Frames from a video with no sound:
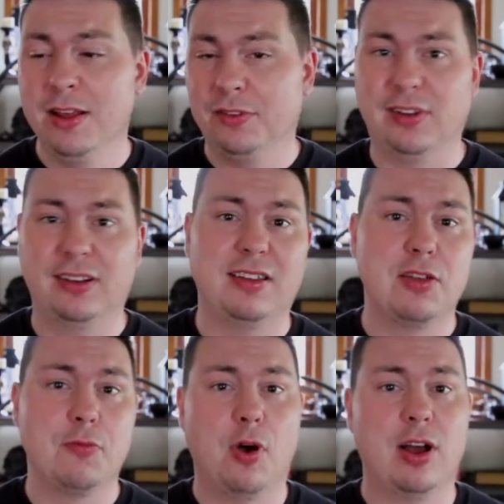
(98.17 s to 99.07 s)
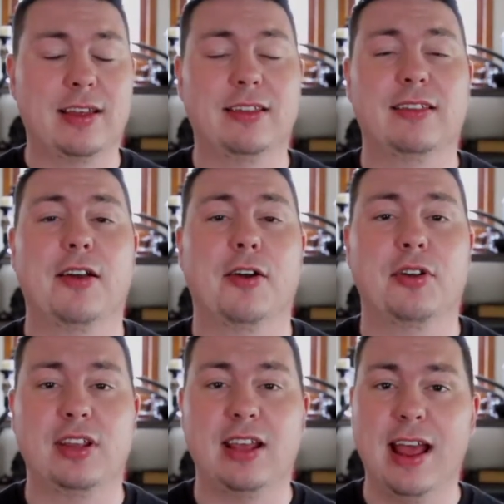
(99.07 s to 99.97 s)
So let's say you walk in
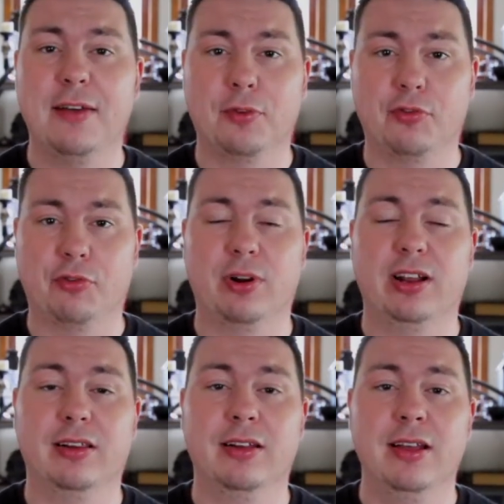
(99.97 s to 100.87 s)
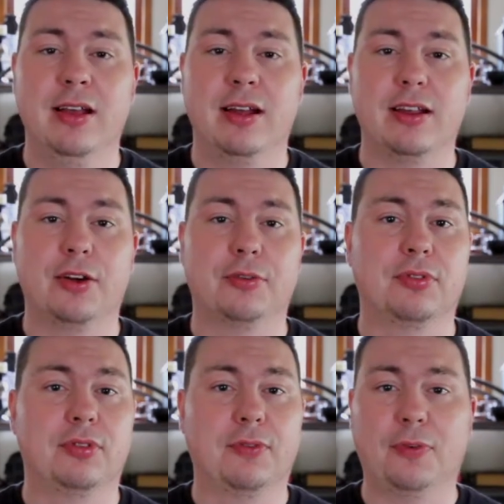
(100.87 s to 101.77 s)
there, you have your drill,
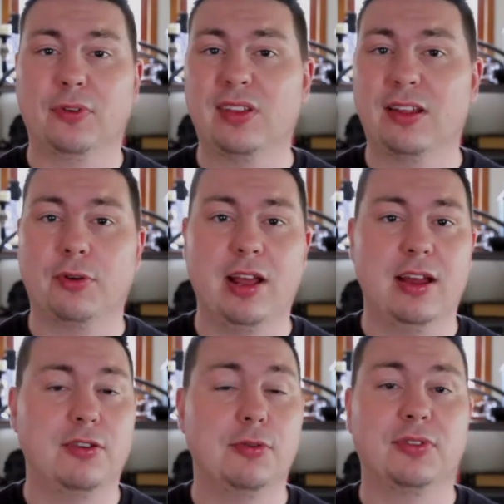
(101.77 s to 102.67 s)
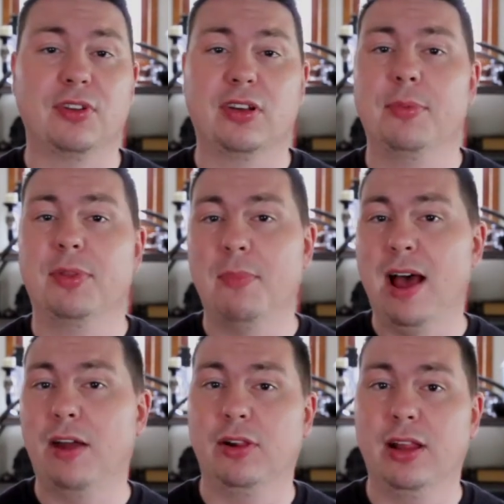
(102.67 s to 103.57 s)
the first thing they're going to do is look up the
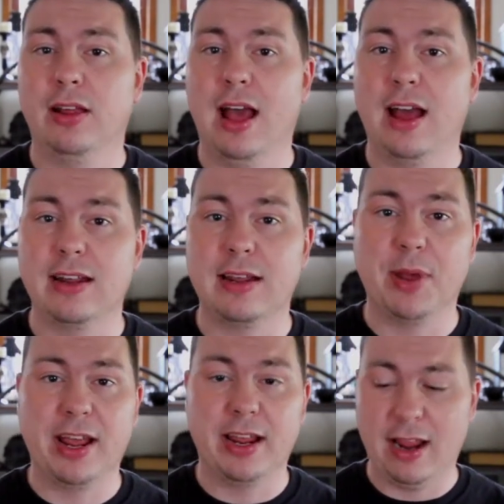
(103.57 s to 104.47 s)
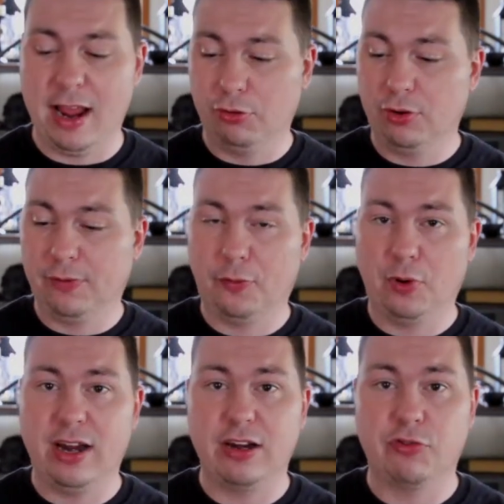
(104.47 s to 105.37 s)
model on eBay and look
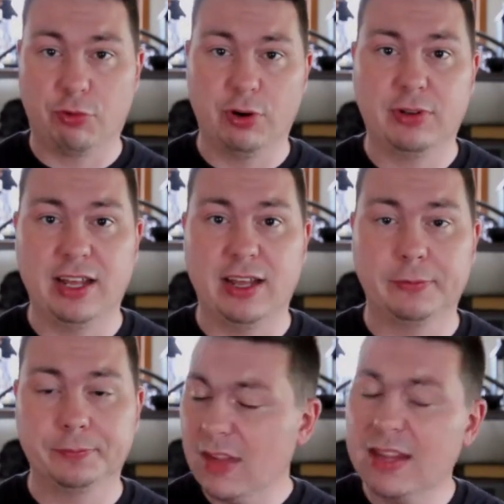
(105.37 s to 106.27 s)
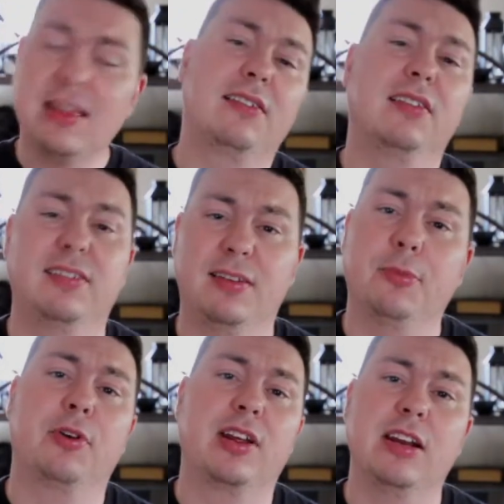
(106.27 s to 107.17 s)
for a drill kit that's in
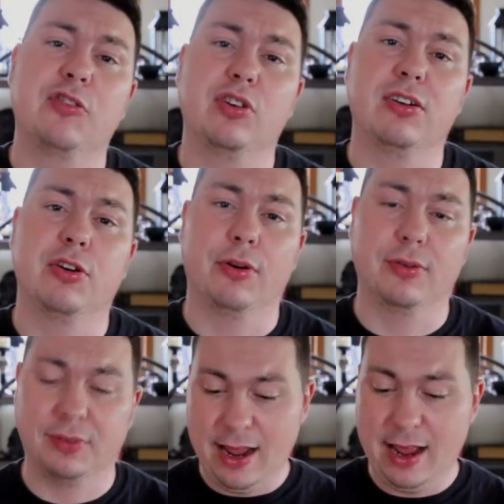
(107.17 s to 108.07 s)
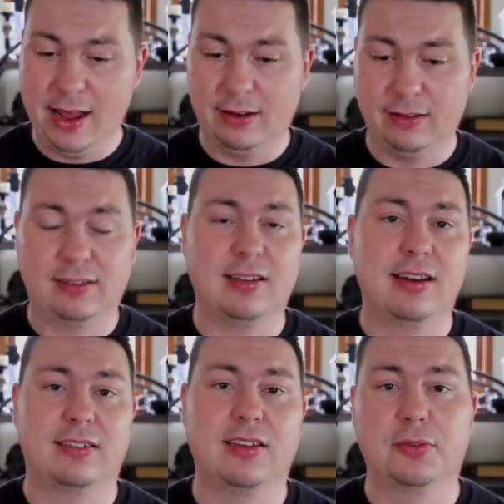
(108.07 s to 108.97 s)
similar condition to yours. And let's
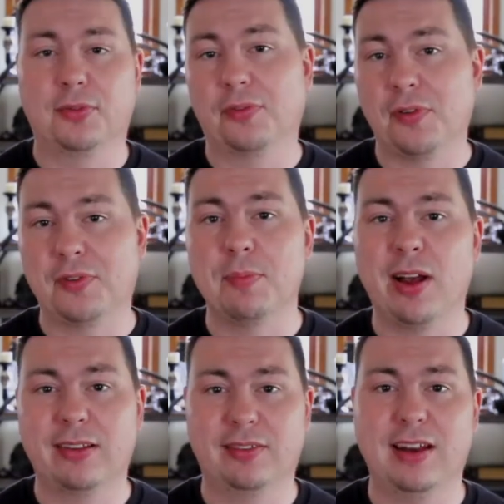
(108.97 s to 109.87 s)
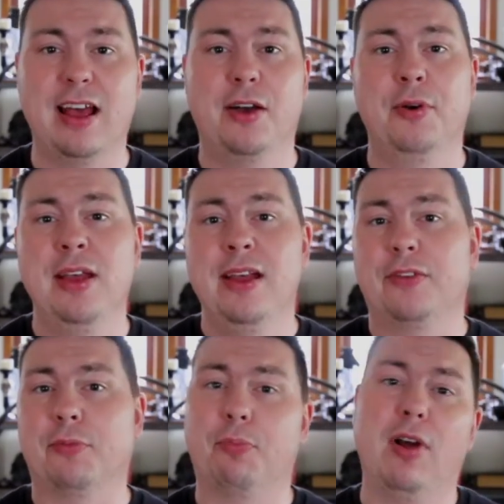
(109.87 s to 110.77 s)
say it sells for 50 bucks now,
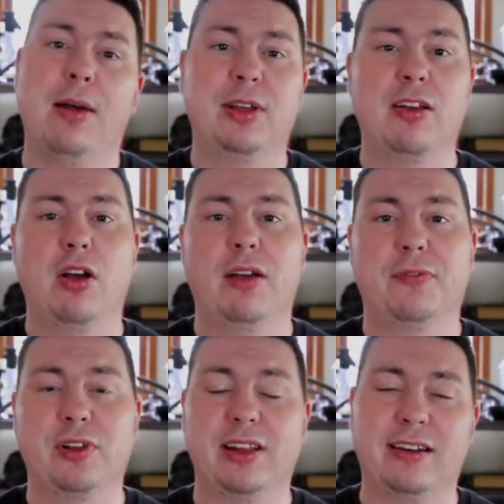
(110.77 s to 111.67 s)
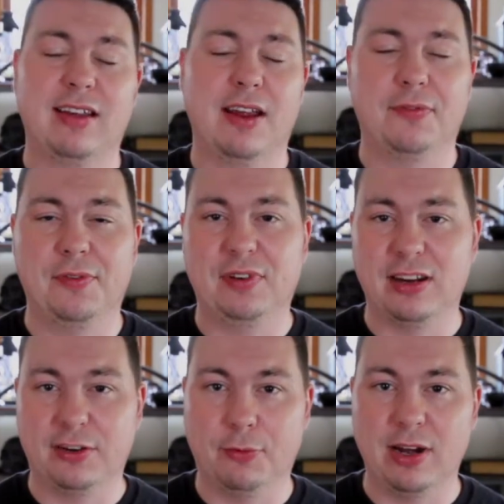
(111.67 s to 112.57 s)
they're probably going to offer you like 10,
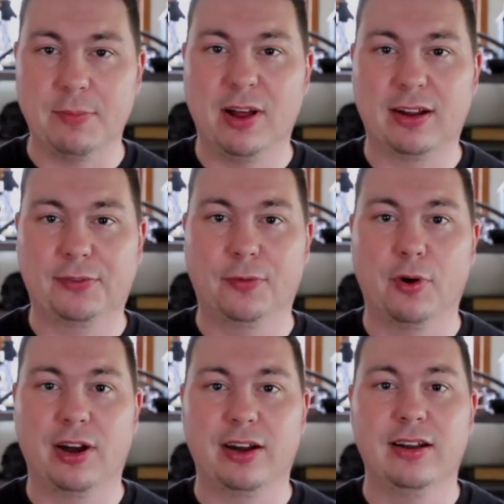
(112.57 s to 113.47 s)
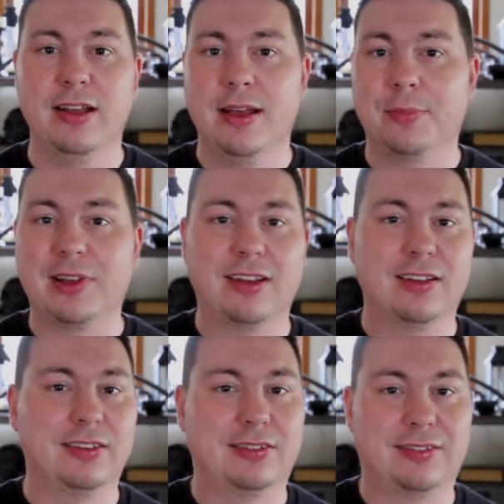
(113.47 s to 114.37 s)
15, 20 bucks for it,
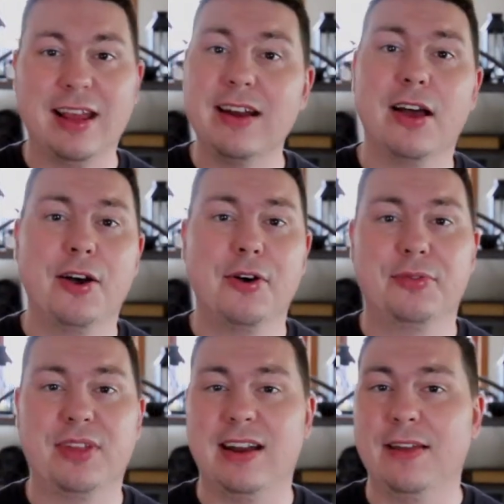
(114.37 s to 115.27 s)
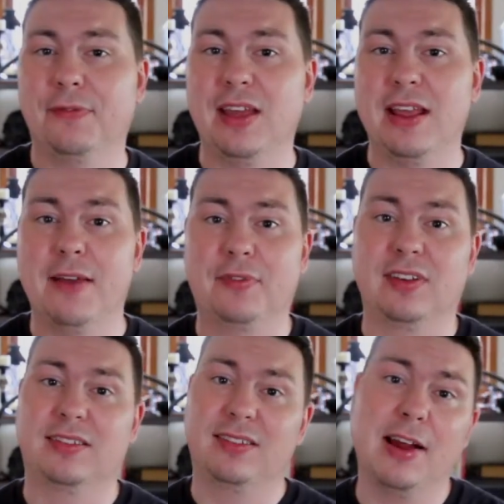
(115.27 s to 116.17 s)
because they know that if they have
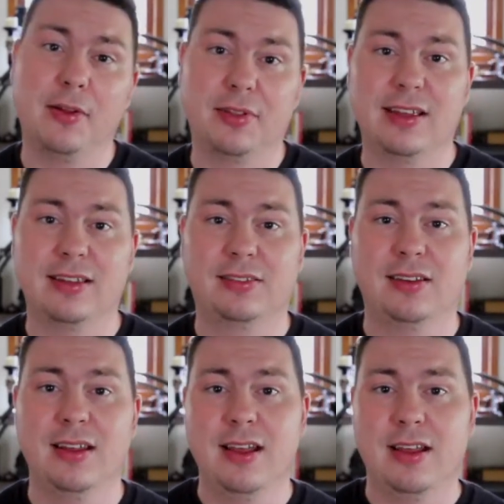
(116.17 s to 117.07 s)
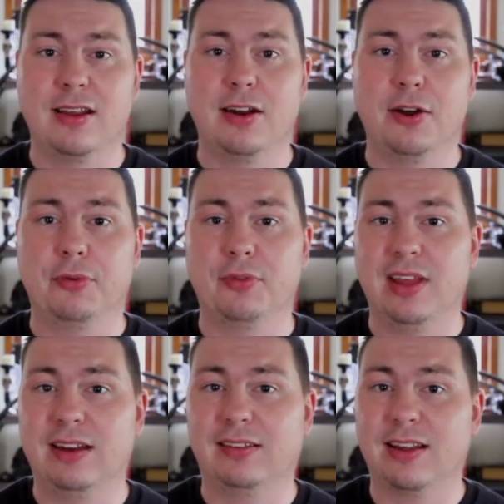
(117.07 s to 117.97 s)
to sell this,
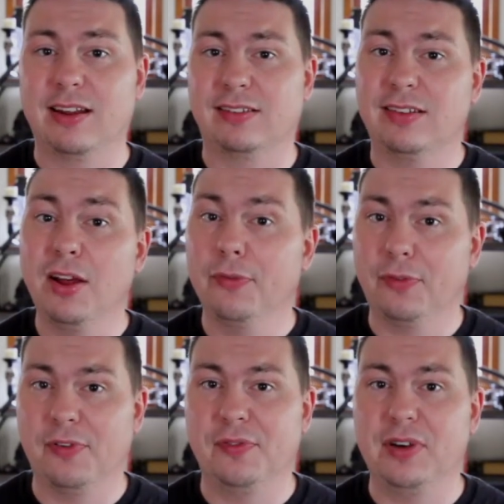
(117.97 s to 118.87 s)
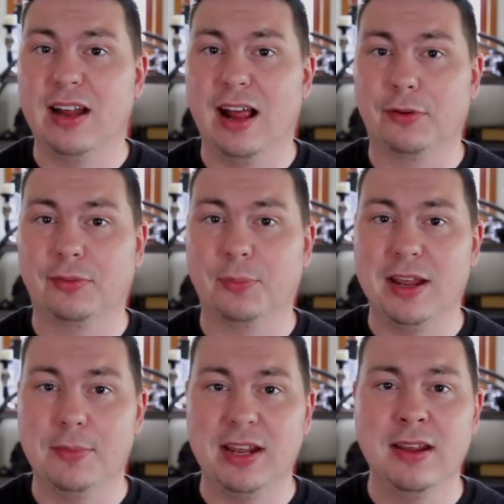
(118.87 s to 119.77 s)
it's going to sell for $50
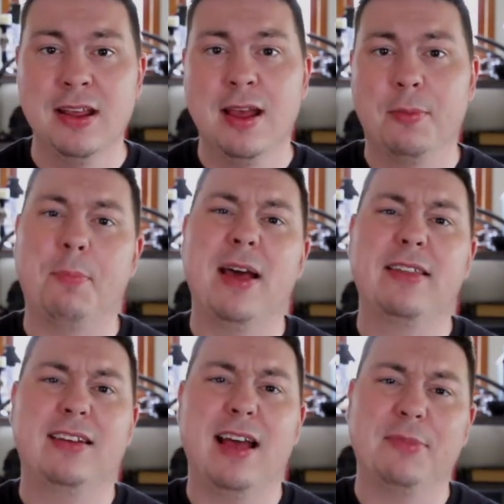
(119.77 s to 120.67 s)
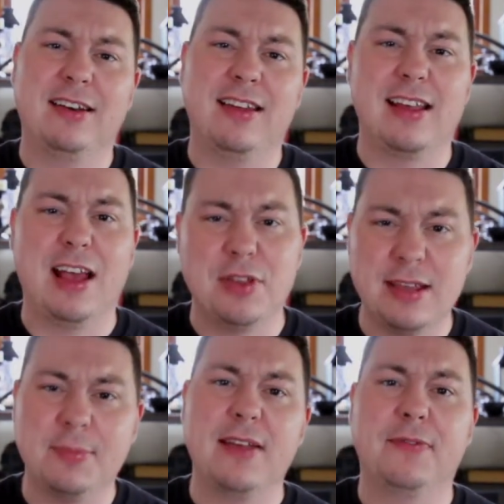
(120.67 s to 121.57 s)
maybe, but by the time they take out
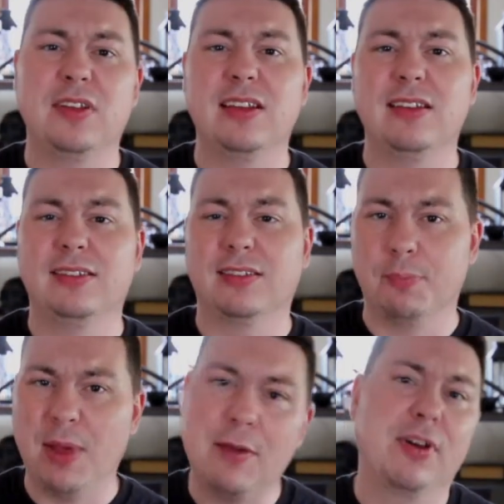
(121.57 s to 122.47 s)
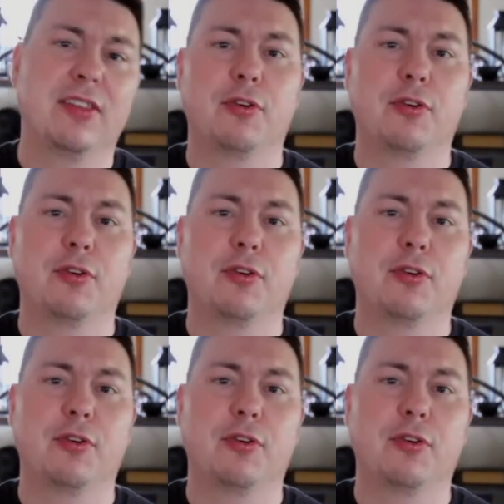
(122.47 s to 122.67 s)
eBay fees and pay one of